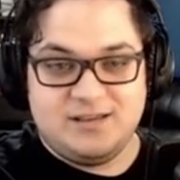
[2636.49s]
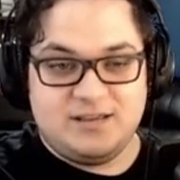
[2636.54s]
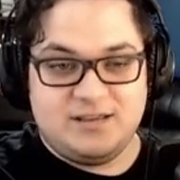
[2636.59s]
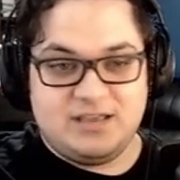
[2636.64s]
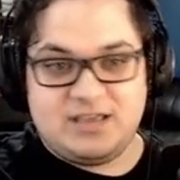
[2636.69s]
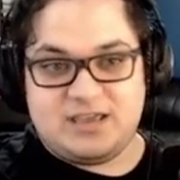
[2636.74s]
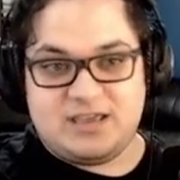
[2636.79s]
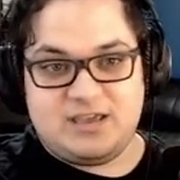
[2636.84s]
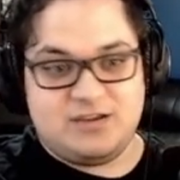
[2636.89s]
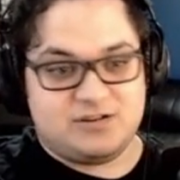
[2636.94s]

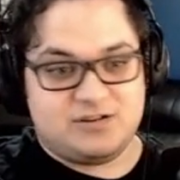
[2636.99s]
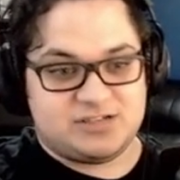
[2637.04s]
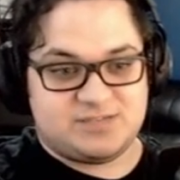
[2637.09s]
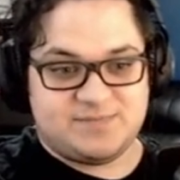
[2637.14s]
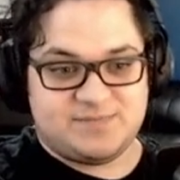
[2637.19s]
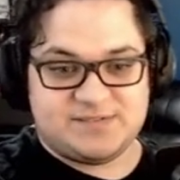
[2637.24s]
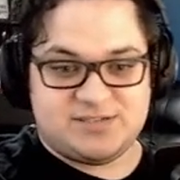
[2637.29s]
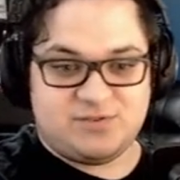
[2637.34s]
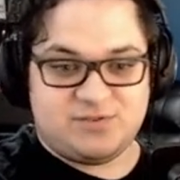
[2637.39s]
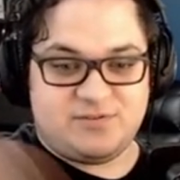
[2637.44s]
Here's mm-hmm.
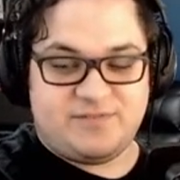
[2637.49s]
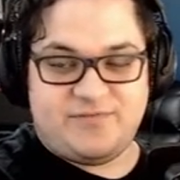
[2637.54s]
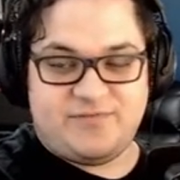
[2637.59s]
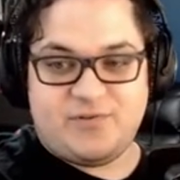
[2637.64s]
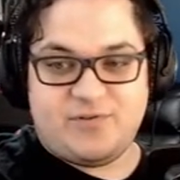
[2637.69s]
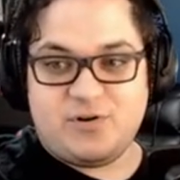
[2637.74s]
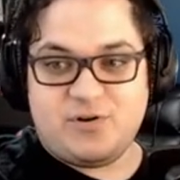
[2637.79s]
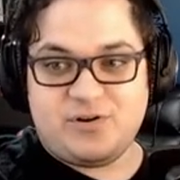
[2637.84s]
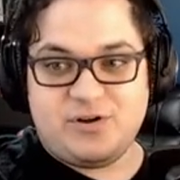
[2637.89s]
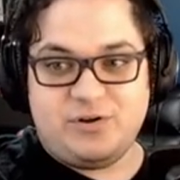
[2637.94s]
Persona
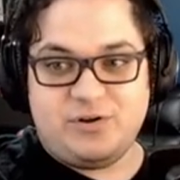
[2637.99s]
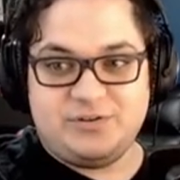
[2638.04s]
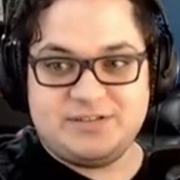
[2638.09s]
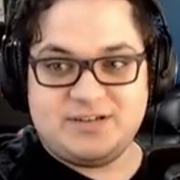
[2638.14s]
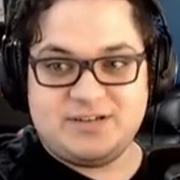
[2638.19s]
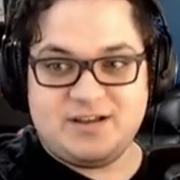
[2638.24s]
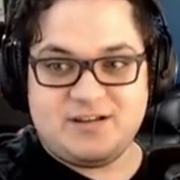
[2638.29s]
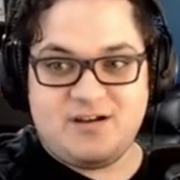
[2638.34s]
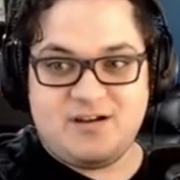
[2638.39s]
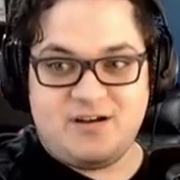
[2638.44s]
four
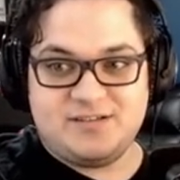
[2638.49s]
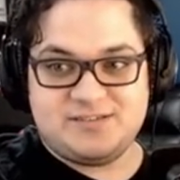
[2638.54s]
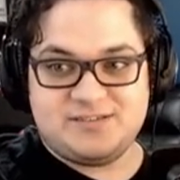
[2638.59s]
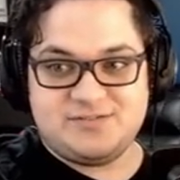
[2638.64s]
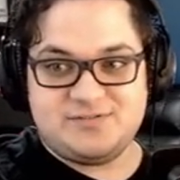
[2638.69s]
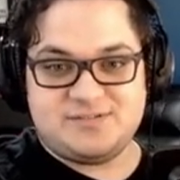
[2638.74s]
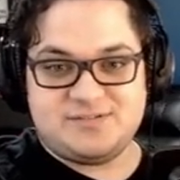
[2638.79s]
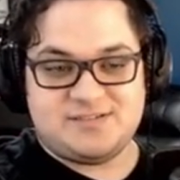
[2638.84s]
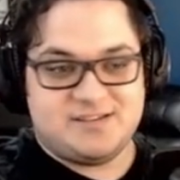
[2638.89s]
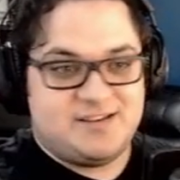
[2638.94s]
Golden on
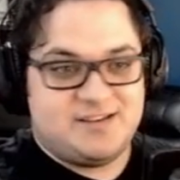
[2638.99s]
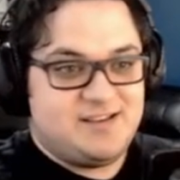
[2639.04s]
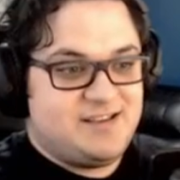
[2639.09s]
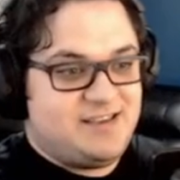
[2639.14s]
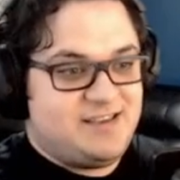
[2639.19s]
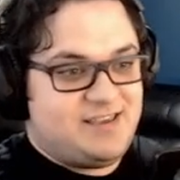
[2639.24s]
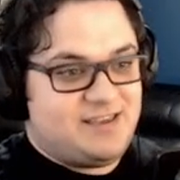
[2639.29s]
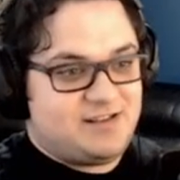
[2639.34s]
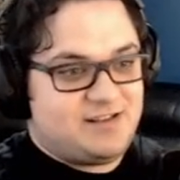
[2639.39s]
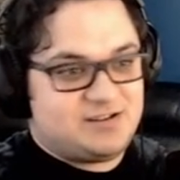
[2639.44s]
consoles.
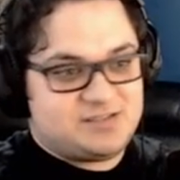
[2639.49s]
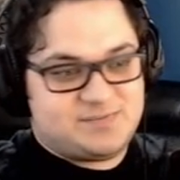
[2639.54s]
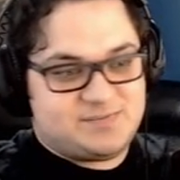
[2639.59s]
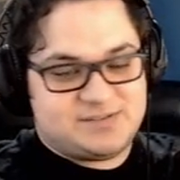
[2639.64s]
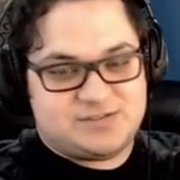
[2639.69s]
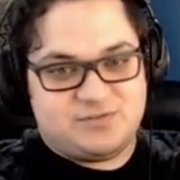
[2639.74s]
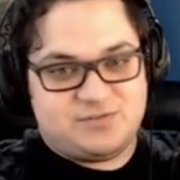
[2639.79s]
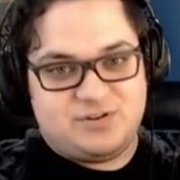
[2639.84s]
Here's Persona